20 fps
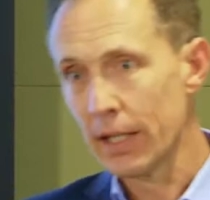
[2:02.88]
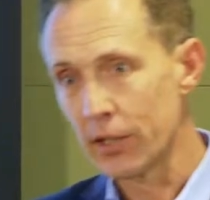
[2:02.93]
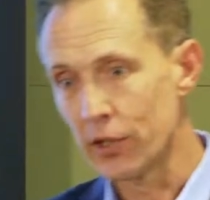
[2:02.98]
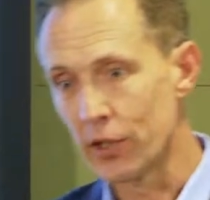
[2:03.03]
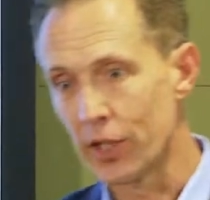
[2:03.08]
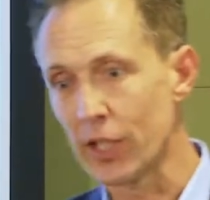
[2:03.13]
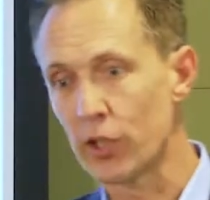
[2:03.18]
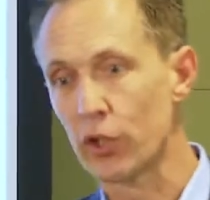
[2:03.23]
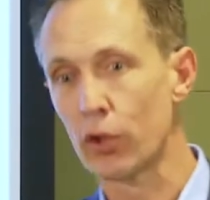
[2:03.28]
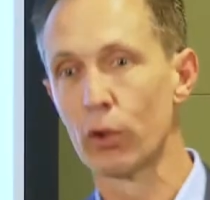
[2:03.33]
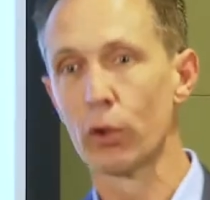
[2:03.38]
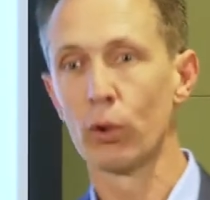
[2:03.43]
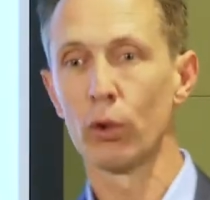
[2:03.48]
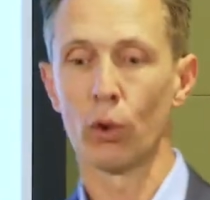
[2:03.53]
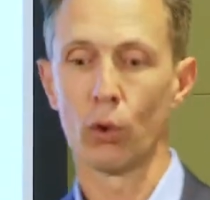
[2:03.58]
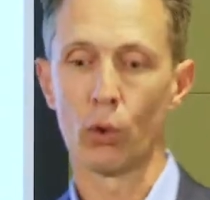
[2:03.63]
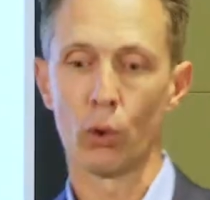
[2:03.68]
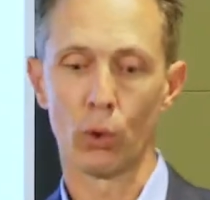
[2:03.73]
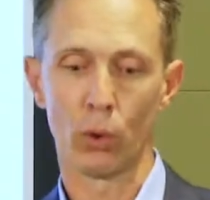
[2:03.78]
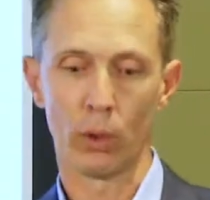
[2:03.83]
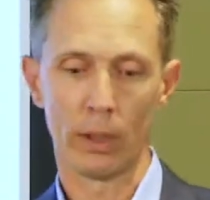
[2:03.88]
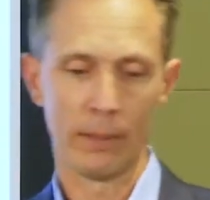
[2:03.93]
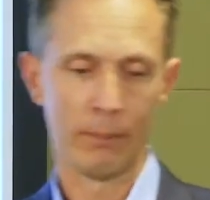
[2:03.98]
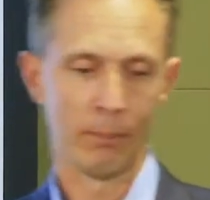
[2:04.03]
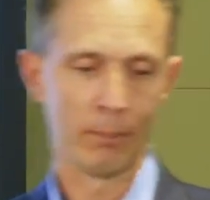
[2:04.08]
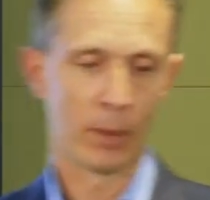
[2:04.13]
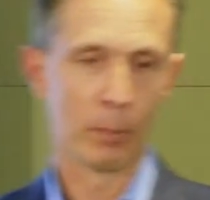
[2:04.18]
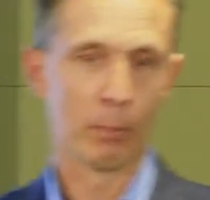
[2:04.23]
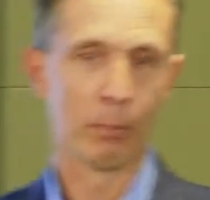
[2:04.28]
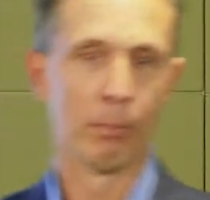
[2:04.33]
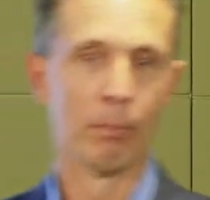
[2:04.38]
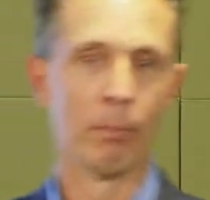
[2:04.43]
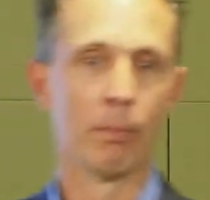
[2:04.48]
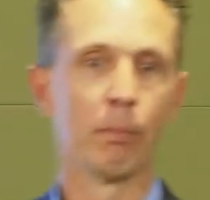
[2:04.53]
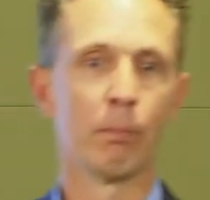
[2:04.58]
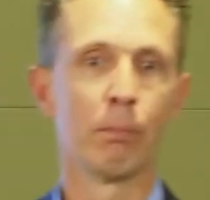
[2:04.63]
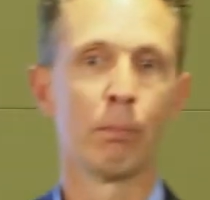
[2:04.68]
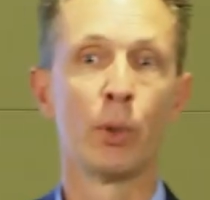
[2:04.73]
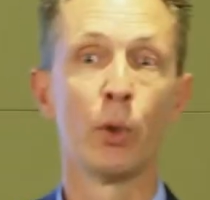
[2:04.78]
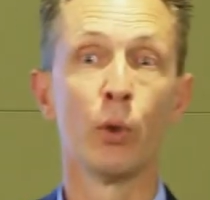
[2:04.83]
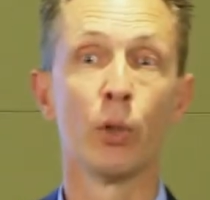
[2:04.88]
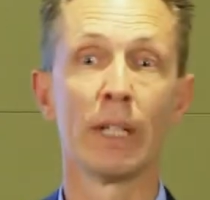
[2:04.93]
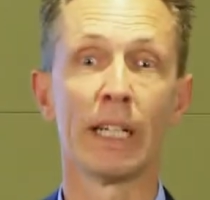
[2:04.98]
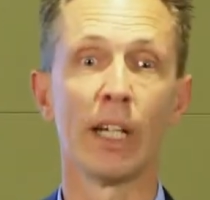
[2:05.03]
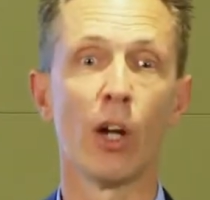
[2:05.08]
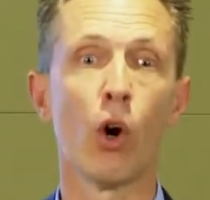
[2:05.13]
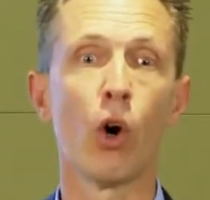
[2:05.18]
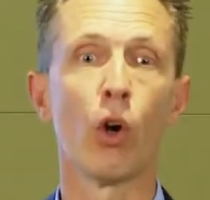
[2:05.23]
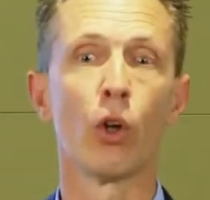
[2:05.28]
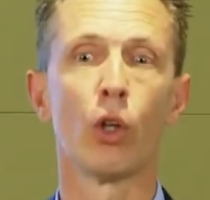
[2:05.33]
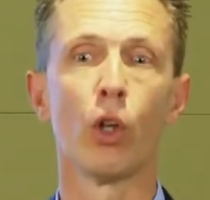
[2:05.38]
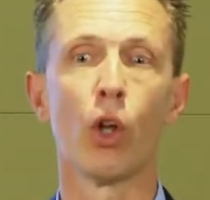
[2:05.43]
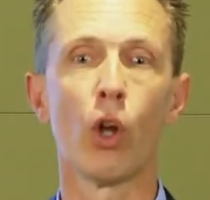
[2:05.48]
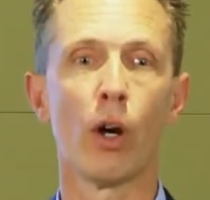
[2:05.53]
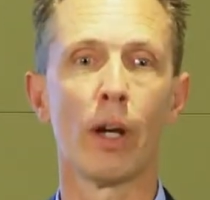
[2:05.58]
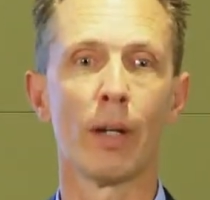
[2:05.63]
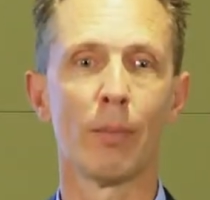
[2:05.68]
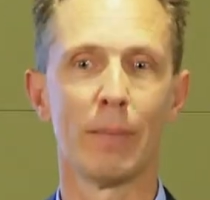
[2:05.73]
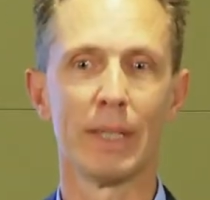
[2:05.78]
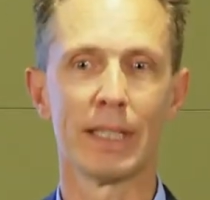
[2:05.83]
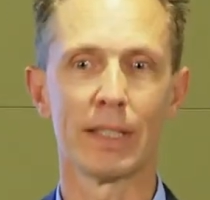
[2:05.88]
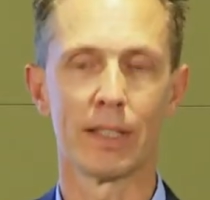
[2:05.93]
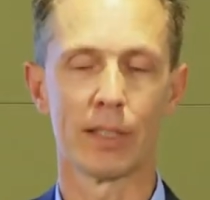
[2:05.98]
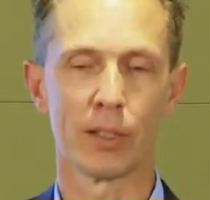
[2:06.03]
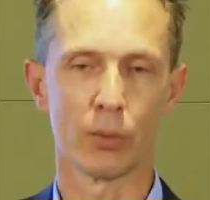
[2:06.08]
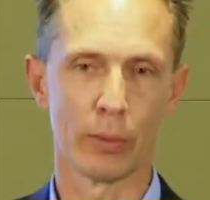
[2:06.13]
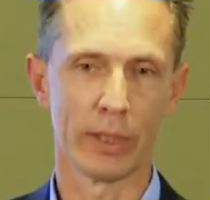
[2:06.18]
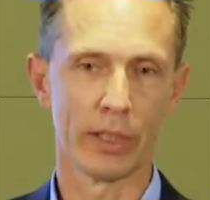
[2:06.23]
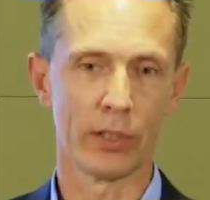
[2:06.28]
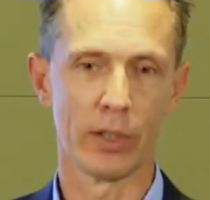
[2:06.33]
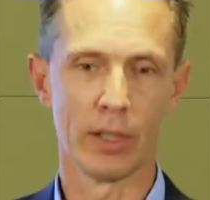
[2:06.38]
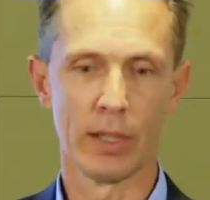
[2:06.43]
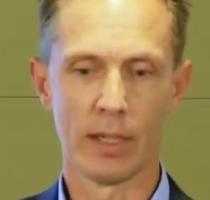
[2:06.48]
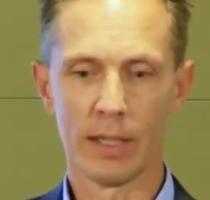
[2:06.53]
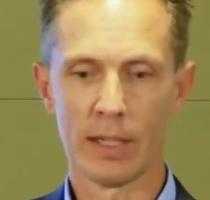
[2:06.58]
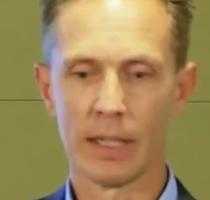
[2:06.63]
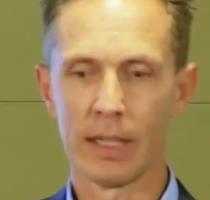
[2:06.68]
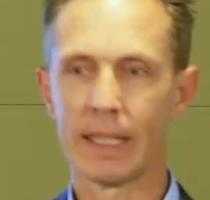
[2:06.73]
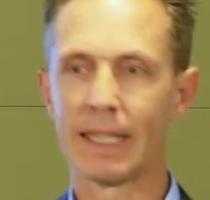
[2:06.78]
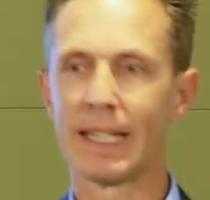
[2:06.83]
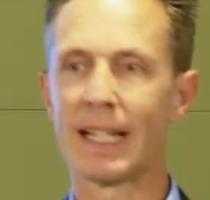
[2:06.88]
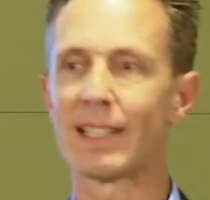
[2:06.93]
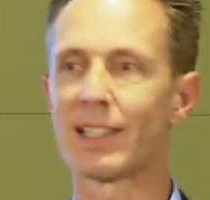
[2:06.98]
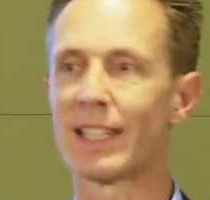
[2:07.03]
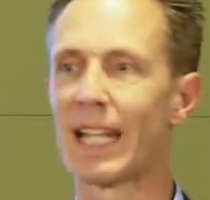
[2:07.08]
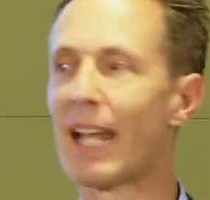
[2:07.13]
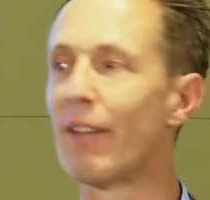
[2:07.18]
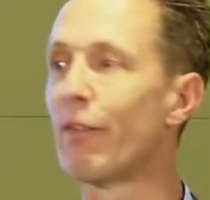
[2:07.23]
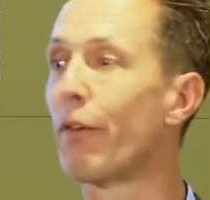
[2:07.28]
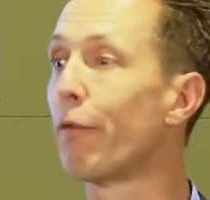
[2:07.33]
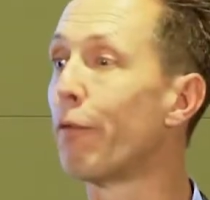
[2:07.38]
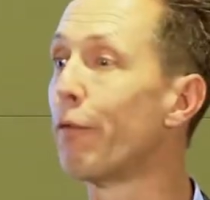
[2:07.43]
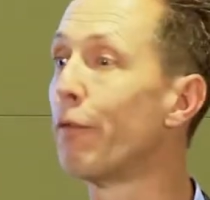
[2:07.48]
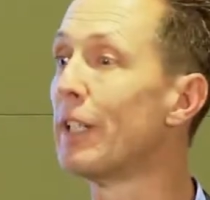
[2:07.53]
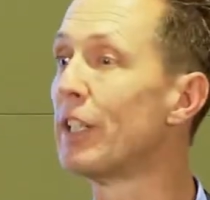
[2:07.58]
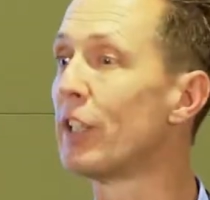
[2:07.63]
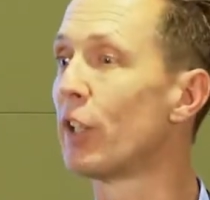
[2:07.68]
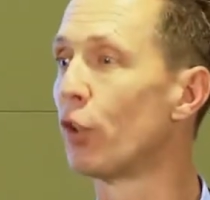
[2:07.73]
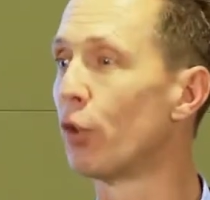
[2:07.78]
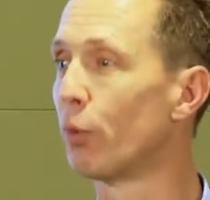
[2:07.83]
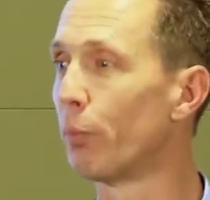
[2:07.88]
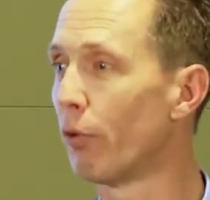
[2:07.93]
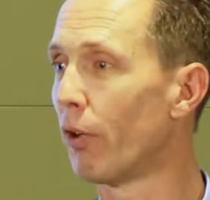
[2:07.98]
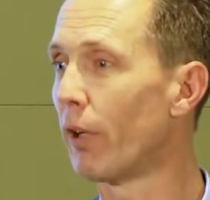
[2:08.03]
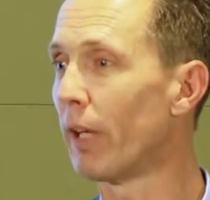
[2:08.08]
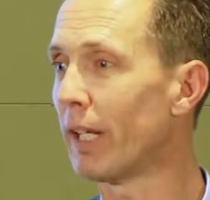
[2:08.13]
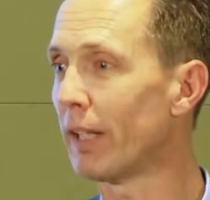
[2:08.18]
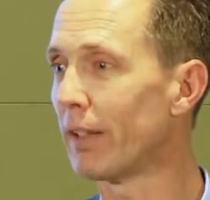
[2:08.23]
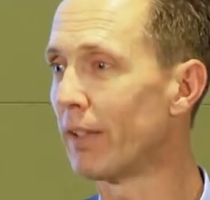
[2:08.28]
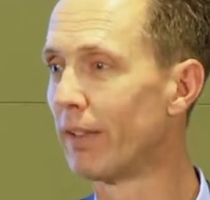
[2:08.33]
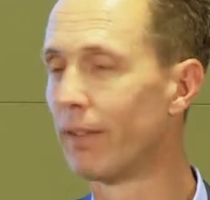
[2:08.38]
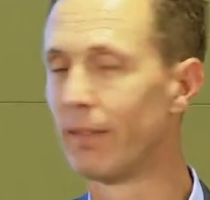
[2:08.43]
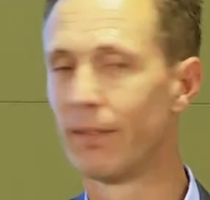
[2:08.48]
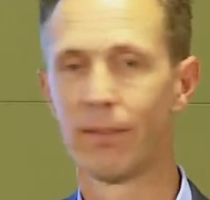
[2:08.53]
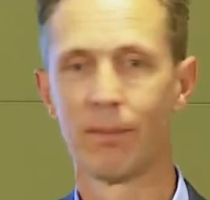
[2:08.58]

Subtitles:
Digital or purely online business, which doesn't have a physical product,